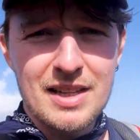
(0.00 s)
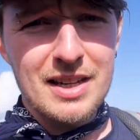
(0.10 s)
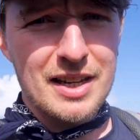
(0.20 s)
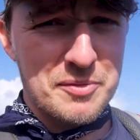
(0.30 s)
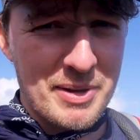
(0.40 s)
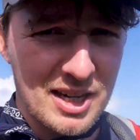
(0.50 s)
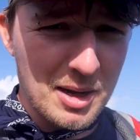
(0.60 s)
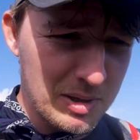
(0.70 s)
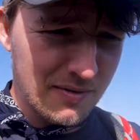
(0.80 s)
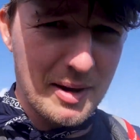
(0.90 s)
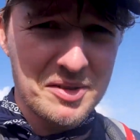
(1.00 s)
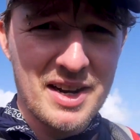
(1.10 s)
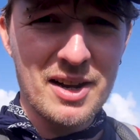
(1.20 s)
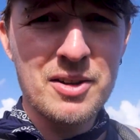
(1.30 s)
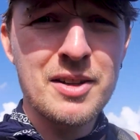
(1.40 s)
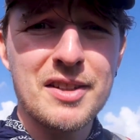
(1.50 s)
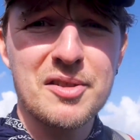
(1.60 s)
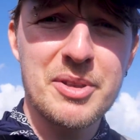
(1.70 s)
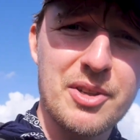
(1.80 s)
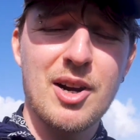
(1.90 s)
It's been a couple of hours now since
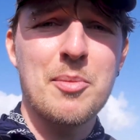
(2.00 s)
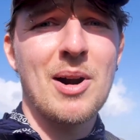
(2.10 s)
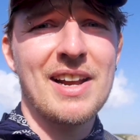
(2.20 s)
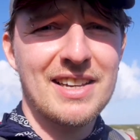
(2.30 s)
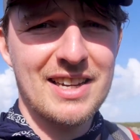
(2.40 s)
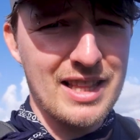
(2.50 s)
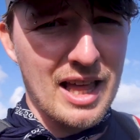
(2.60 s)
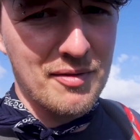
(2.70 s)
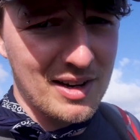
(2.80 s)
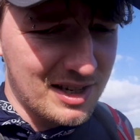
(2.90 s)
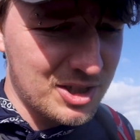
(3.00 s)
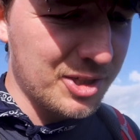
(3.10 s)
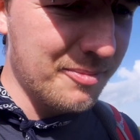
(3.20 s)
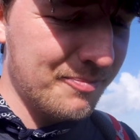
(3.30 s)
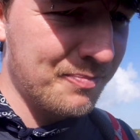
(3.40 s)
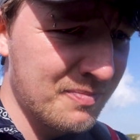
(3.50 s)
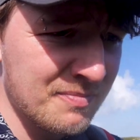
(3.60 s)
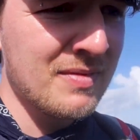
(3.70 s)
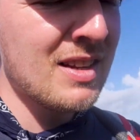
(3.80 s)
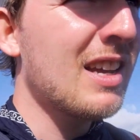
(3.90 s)
we took our break in that village,
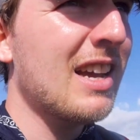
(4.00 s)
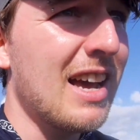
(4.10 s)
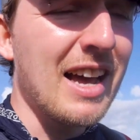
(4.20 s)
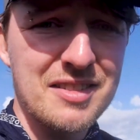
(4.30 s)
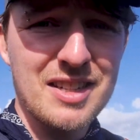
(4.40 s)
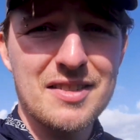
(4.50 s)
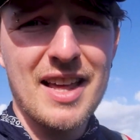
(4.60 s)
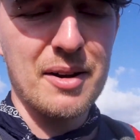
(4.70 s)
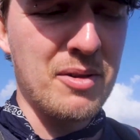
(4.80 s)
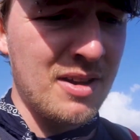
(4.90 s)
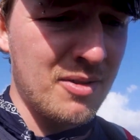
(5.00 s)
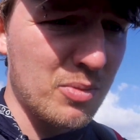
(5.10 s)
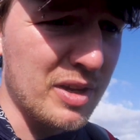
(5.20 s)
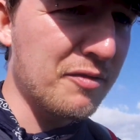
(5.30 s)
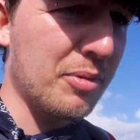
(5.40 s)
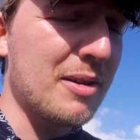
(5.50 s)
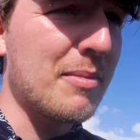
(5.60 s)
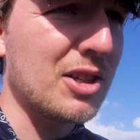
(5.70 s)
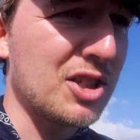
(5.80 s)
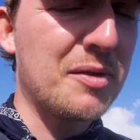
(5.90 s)
and since then we've pretty
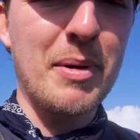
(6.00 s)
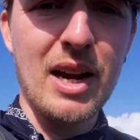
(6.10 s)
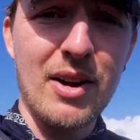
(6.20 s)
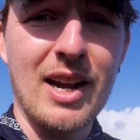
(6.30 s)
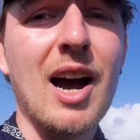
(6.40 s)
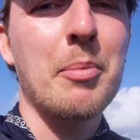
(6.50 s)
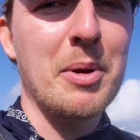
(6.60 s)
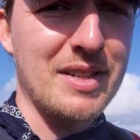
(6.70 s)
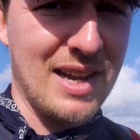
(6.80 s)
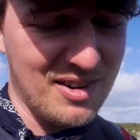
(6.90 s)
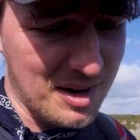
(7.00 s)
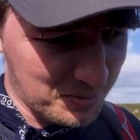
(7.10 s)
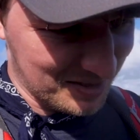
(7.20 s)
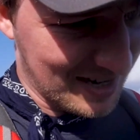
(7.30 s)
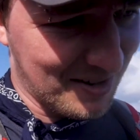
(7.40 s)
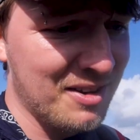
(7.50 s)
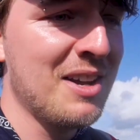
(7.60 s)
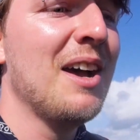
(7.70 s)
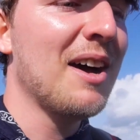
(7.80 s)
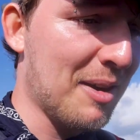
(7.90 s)
much just been going up and down, up and down,
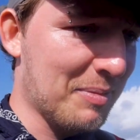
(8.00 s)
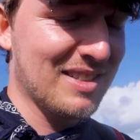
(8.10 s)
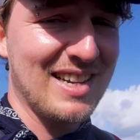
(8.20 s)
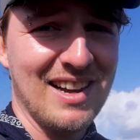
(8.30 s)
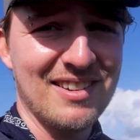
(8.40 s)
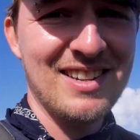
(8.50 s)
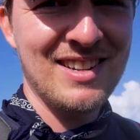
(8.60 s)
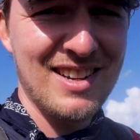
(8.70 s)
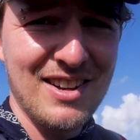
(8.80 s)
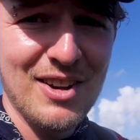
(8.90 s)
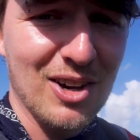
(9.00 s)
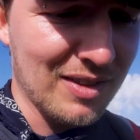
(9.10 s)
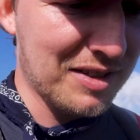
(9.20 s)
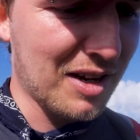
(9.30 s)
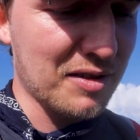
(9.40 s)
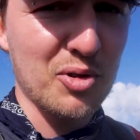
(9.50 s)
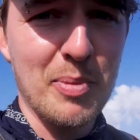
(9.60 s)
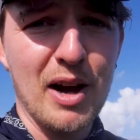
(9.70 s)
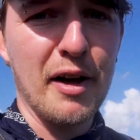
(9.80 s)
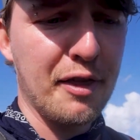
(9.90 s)
up and down on this coastal
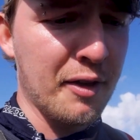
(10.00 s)
path,